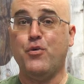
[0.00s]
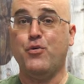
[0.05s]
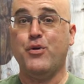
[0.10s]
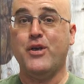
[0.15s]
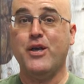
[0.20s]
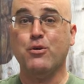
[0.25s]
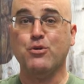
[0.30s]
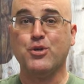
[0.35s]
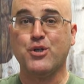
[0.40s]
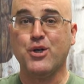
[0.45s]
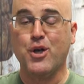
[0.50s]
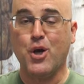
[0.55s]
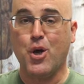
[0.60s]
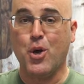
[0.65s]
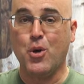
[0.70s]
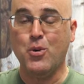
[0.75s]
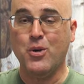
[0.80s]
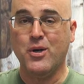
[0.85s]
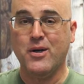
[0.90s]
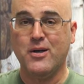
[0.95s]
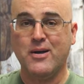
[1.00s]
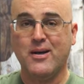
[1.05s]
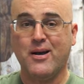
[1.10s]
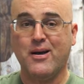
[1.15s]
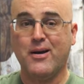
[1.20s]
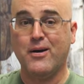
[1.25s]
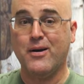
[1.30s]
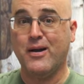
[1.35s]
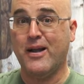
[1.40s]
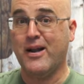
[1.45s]
A few years ago,
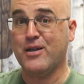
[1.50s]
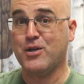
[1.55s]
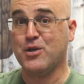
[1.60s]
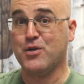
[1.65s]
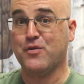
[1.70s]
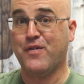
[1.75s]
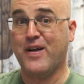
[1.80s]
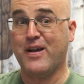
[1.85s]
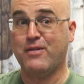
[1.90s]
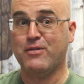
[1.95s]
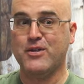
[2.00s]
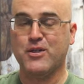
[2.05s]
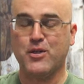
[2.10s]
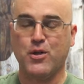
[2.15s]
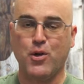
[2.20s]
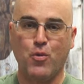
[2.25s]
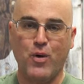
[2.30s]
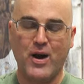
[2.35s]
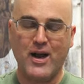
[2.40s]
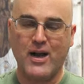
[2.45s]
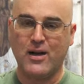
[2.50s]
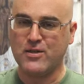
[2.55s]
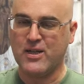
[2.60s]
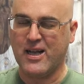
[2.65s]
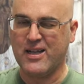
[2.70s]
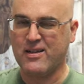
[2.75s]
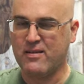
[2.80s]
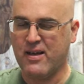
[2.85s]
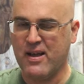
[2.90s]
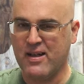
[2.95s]
uh, and I just found these in the
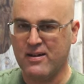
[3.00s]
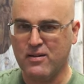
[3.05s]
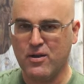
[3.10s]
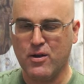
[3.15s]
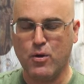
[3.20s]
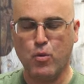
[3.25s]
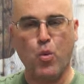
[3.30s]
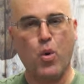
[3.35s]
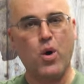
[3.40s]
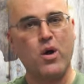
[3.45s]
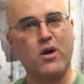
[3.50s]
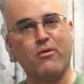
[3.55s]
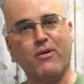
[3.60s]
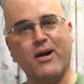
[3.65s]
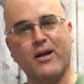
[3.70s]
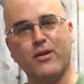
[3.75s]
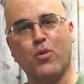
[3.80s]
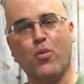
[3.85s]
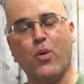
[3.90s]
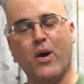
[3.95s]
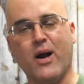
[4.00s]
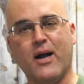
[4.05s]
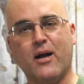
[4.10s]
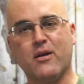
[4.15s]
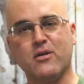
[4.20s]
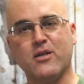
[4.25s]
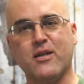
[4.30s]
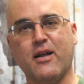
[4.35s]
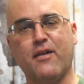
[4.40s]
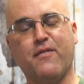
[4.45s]
warehouse. I tend to walk around the
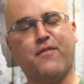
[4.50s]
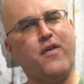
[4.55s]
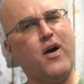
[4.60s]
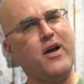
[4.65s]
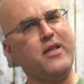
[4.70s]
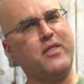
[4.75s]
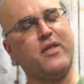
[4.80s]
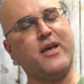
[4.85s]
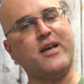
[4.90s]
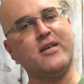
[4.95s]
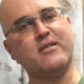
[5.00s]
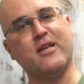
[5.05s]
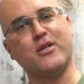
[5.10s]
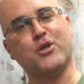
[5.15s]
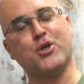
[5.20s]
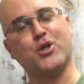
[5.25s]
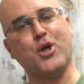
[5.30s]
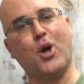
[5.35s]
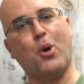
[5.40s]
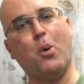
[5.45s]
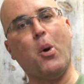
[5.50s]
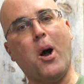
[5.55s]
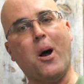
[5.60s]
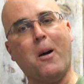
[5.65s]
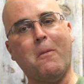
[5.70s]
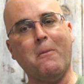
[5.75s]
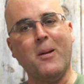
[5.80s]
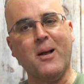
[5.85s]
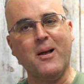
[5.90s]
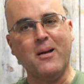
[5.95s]
warehouse and I find things that
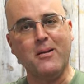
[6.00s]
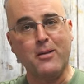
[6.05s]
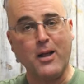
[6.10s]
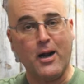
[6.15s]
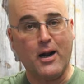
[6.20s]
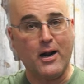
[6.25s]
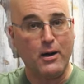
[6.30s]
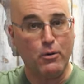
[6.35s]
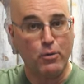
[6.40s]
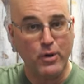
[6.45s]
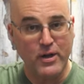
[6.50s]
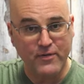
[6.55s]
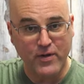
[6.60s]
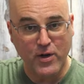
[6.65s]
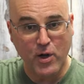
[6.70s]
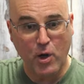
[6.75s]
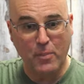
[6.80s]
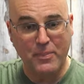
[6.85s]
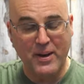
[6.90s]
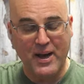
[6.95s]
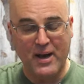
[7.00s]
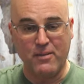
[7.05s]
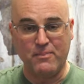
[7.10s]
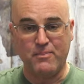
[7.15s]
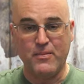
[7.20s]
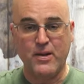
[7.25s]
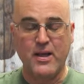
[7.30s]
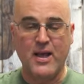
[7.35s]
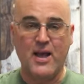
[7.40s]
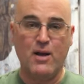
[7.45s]
show up that I don't even know
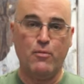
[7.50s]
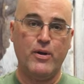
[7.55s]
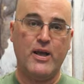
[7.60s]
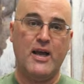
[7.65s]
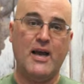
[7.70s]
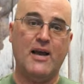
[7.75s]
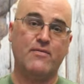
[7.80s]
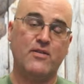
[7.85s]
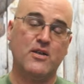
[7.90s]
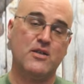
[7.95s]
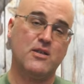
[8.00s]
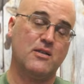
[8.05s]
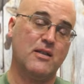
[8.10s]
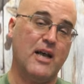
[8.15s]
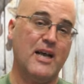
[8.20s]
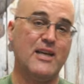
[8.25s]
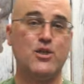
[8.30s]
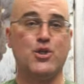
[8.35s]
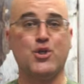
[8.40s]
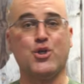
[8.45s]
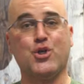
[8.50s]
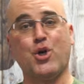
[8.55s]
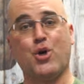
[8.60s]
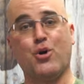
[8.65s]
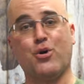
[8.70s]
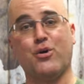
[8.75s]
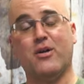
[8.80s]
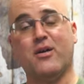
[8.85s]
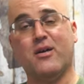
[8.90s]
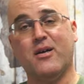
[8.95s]
about. And we have this nice
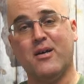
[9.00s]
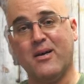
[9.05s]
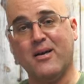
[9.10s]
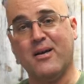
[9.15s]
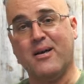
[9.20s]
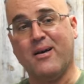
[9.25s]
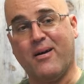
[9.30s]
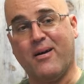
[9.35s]
shirt